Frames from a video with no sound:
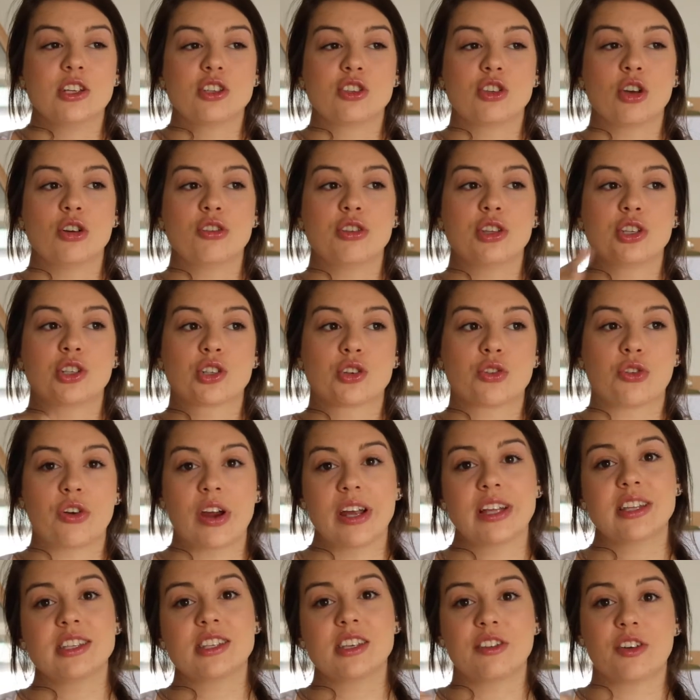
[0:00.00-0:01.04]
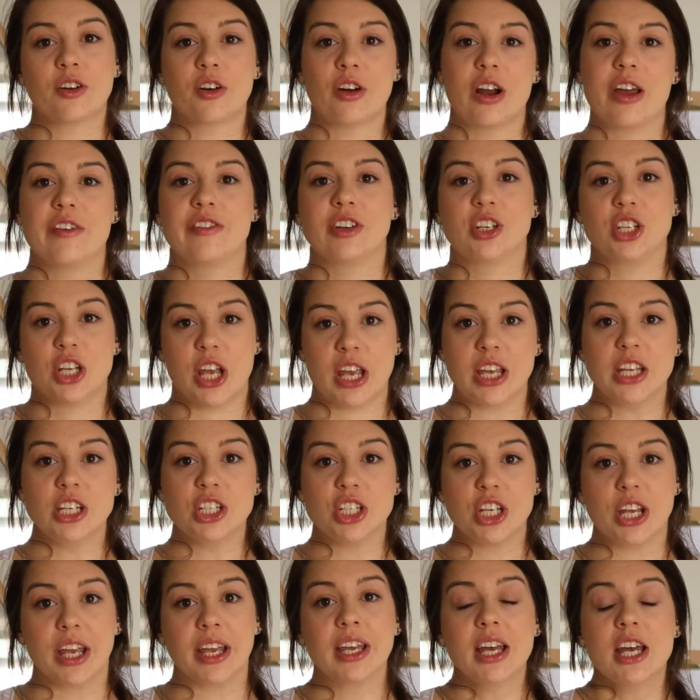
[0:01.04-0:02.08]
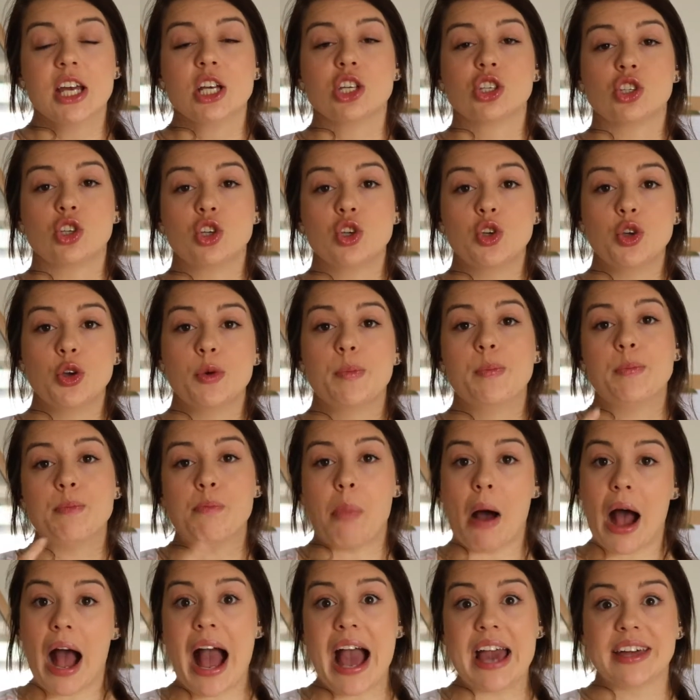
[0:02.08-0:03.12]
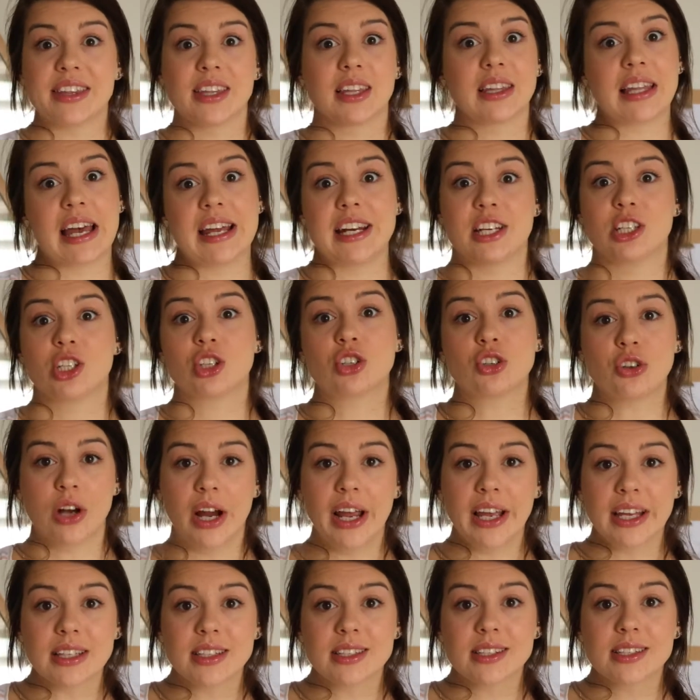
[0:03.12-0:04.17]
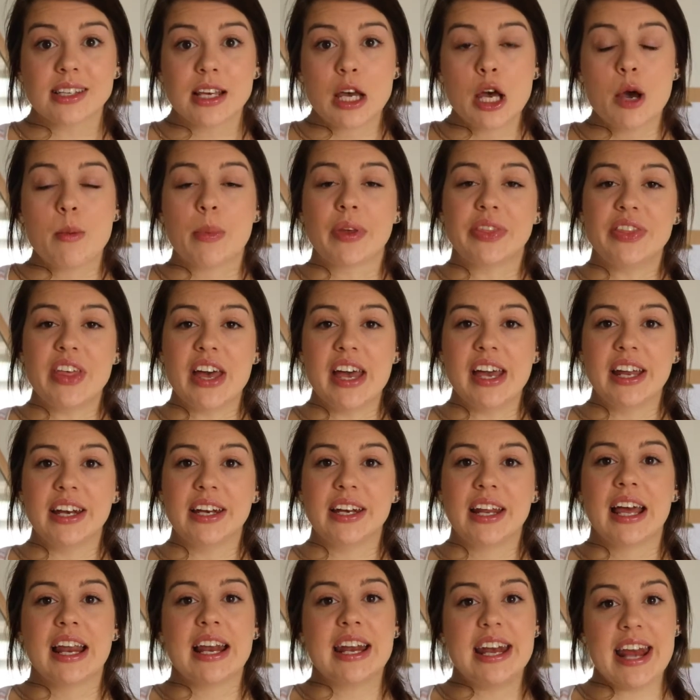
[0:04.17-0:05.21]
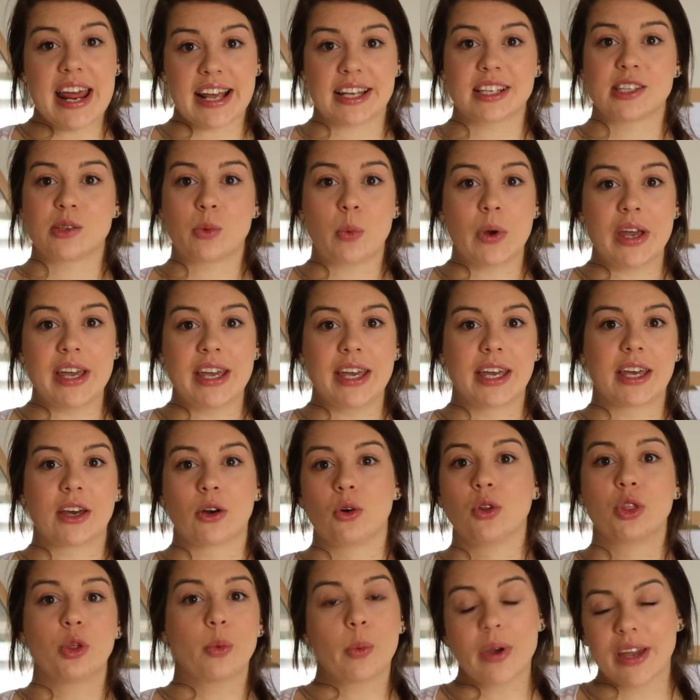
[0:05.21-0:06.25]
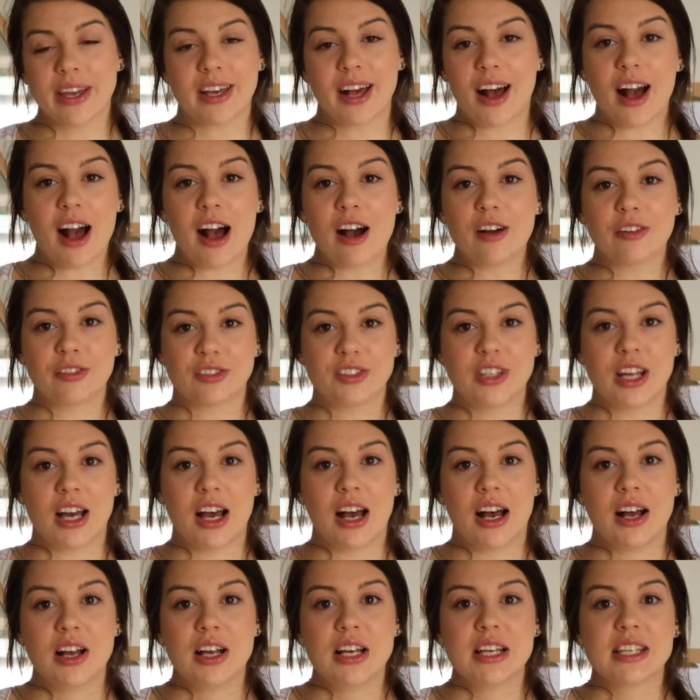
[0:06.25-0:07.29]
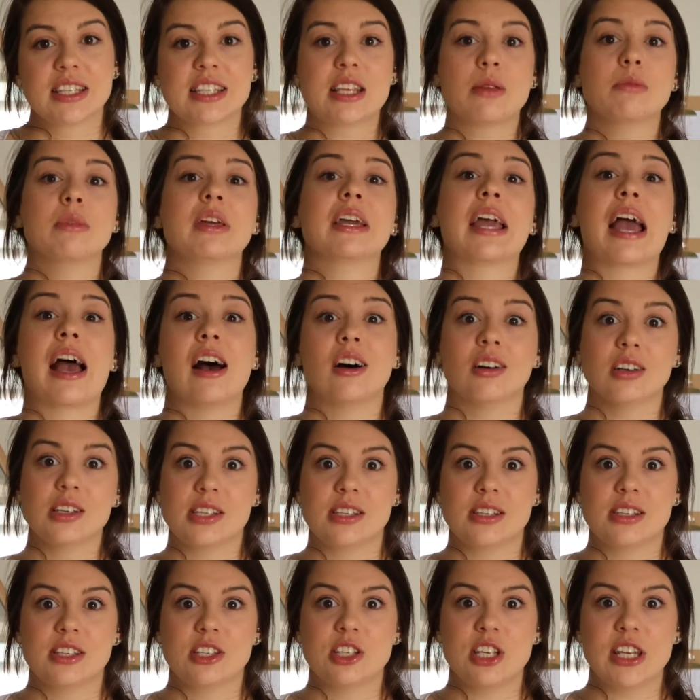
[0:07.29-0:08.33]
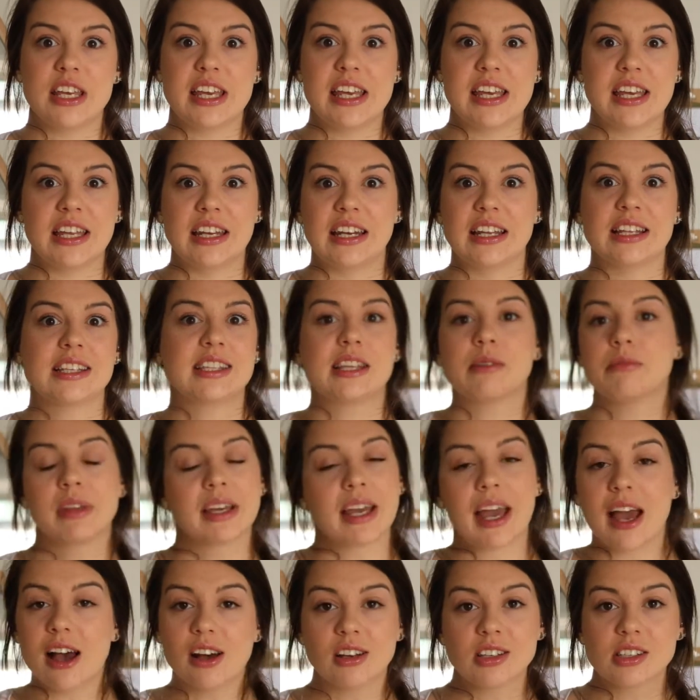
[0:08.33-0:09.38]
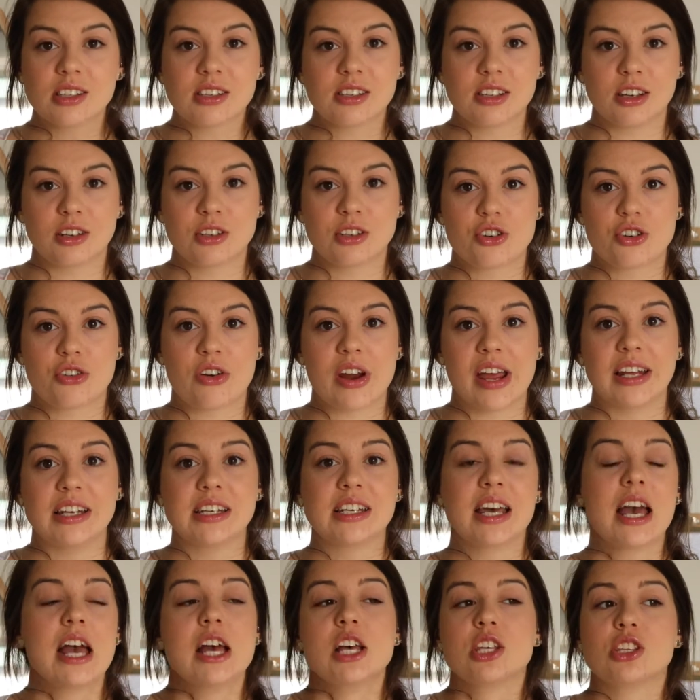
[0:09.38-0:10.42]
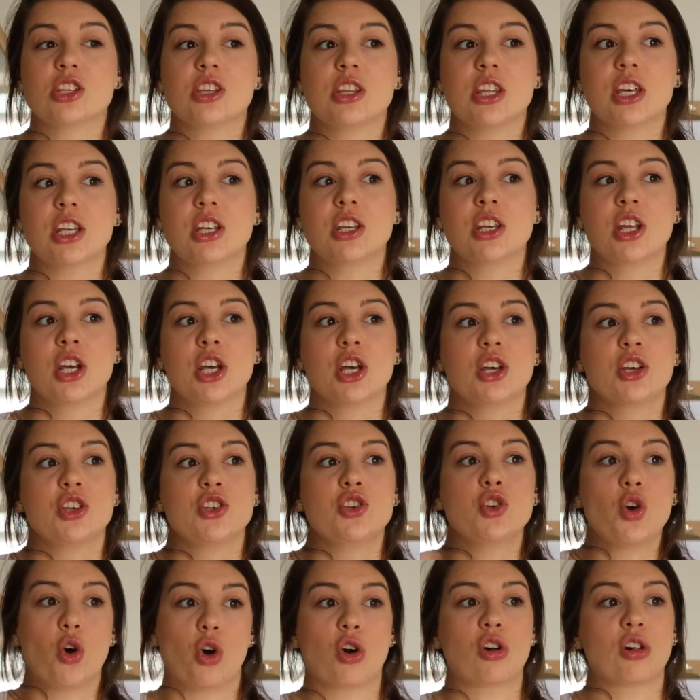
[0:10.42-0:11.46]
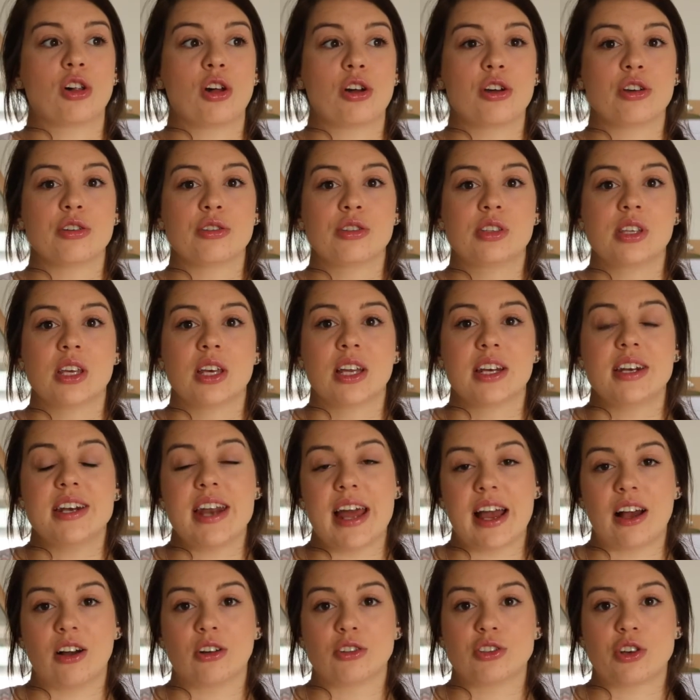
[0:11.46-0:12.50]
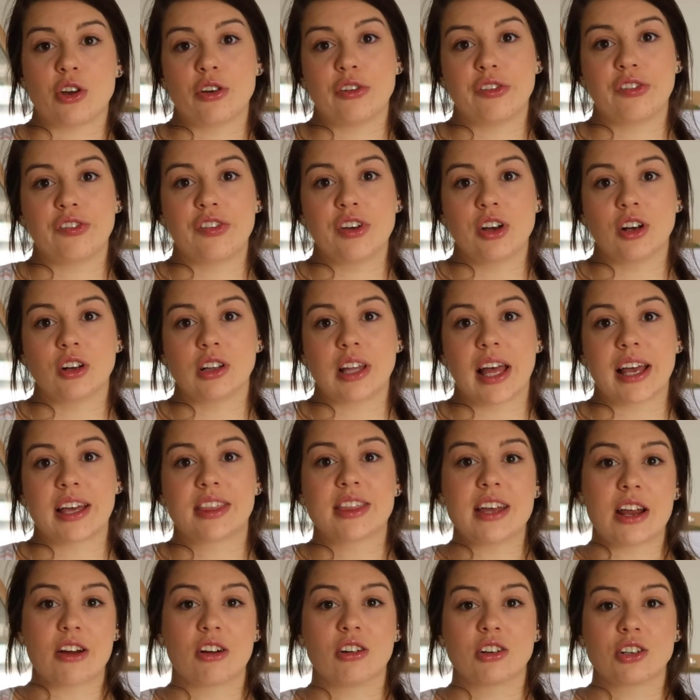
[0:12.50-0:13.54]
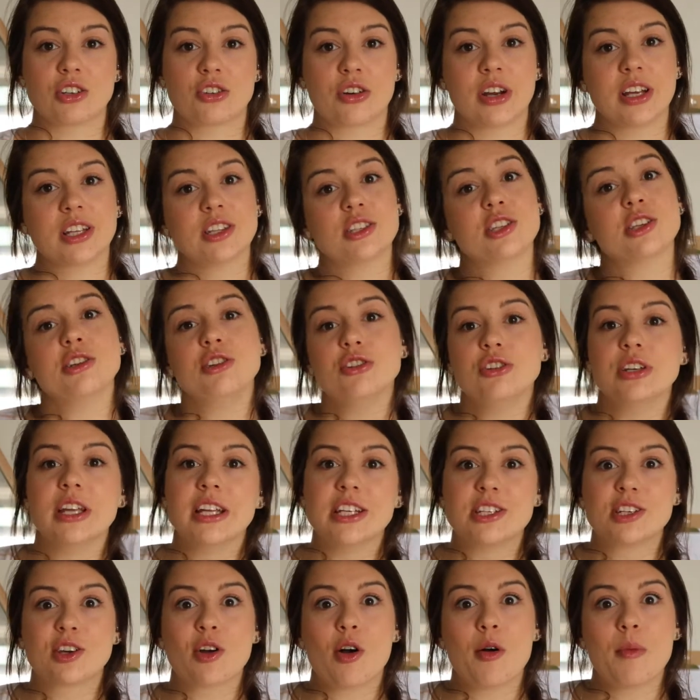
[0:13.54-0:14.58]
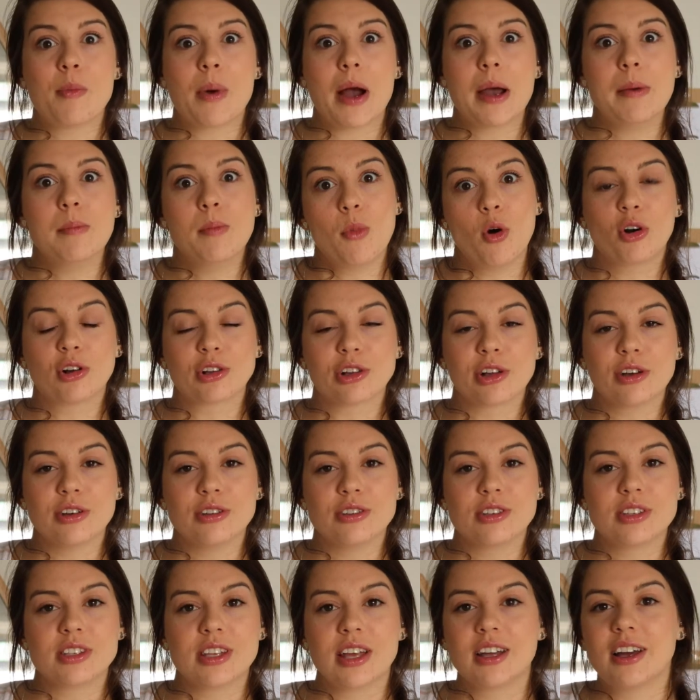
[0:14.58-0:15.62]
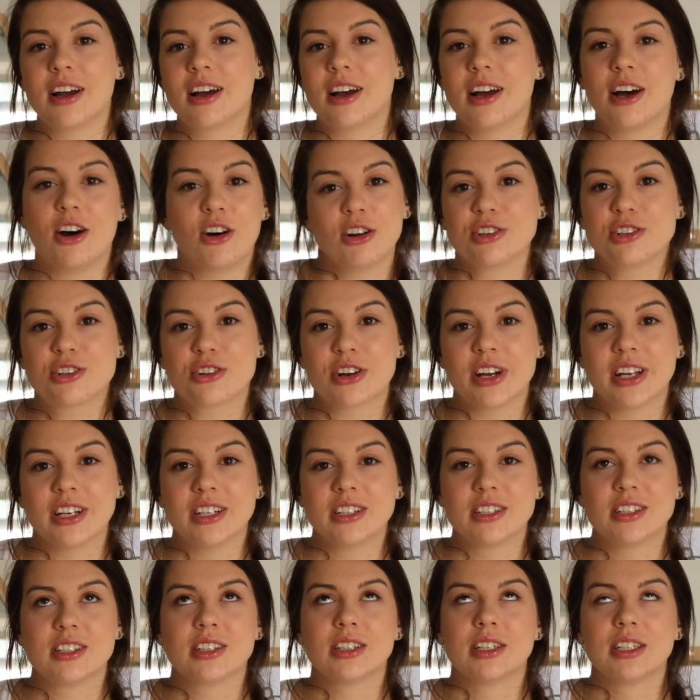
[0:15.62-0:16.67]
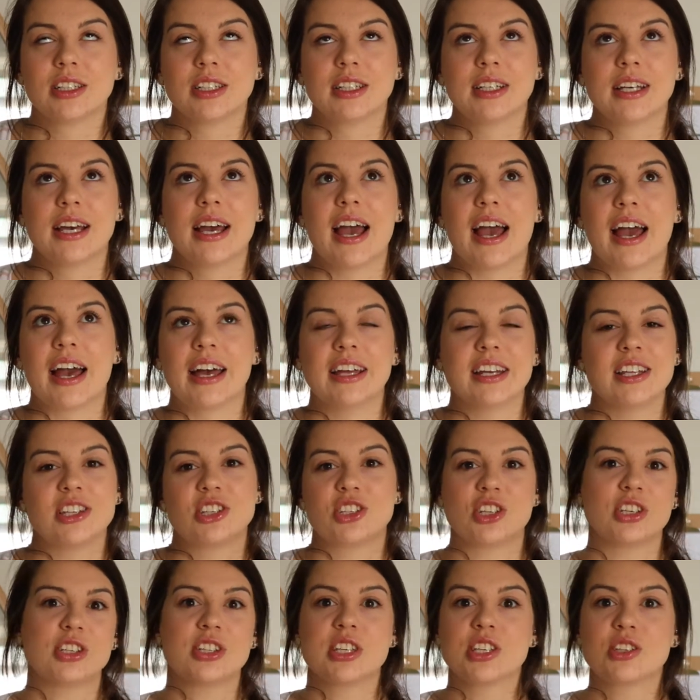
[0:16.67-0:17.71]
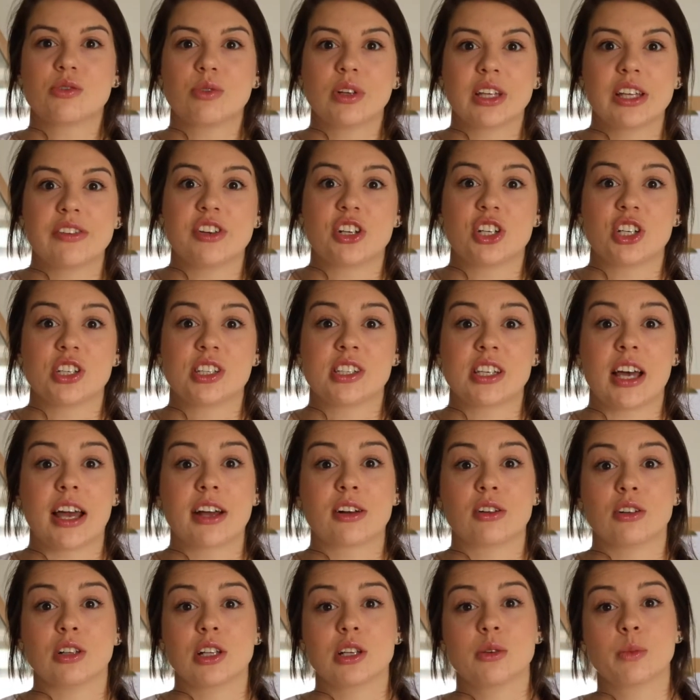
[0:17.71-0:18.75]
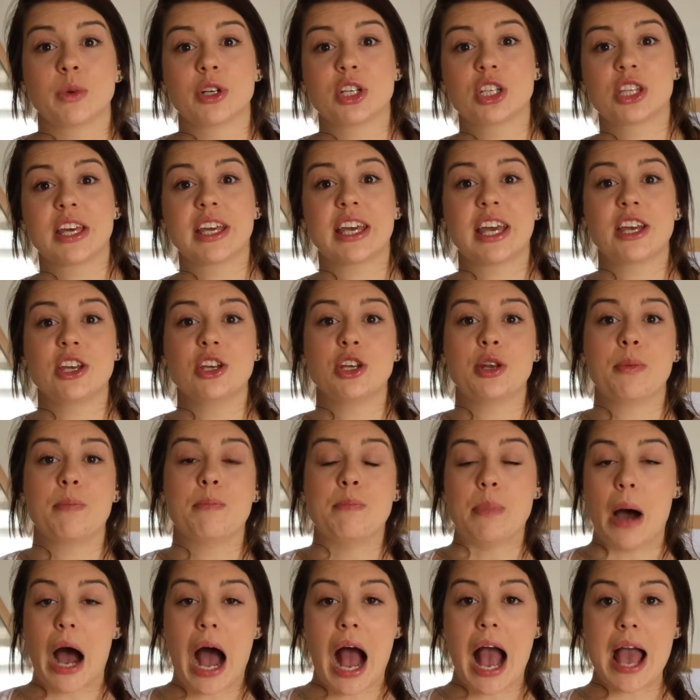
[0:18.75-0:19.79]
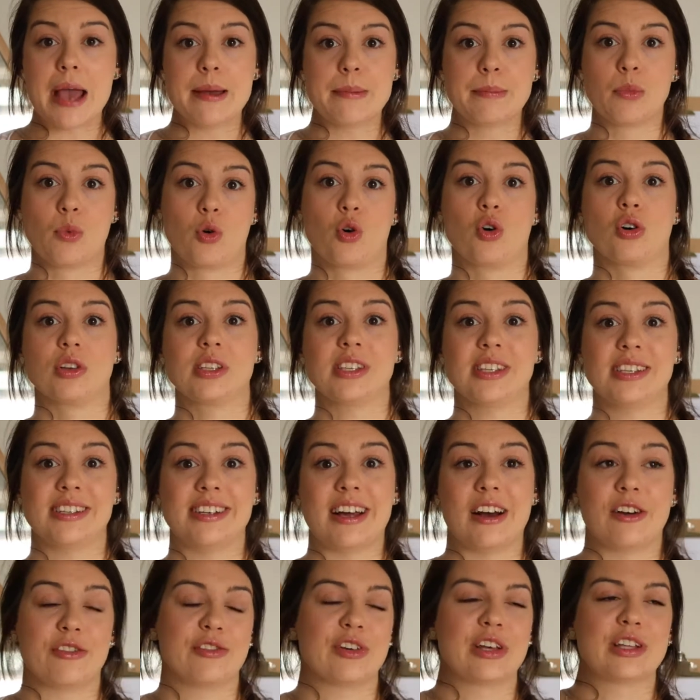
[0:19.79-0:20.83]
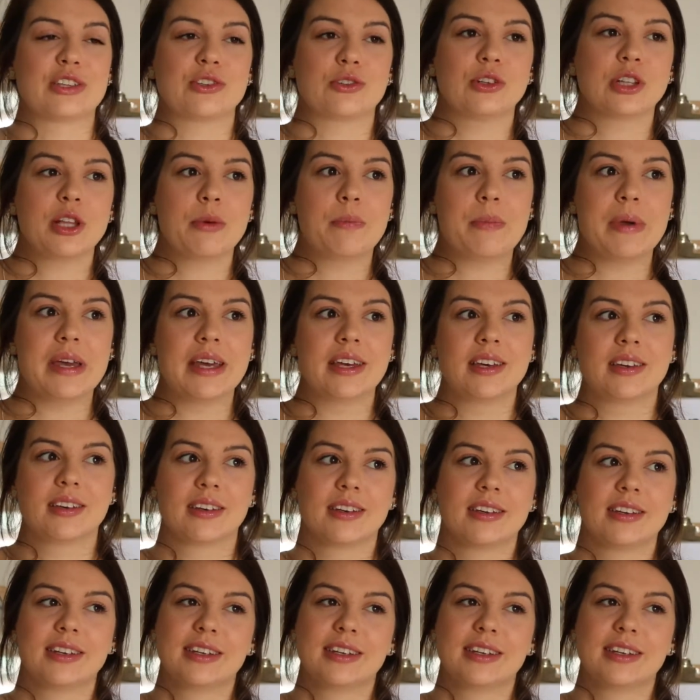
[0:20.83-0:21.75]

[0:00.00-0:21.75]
So the trends are forever changing. So you buy the latest trends, but then next week or the week after, something else is in and something else is trend. So then your clothes now don't feel like they're on trend, so you need to go and buy more clothes that are on trend. And it's just this really vicious cycle in which they get you to buy more stuff. It's all a big,